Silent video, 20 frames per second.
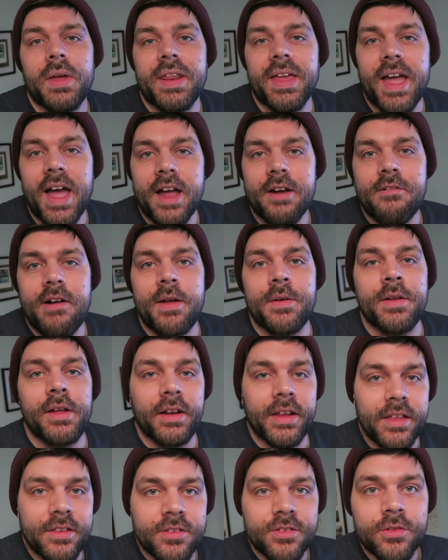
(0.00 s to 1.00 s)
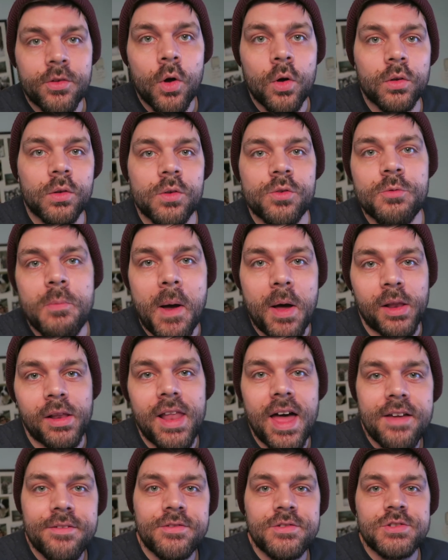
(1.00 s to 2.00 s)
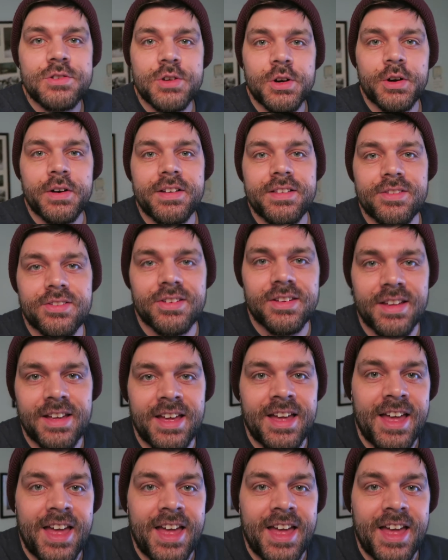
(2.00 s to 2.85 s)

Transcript: had a guy around earlier to talk to us about life insurance,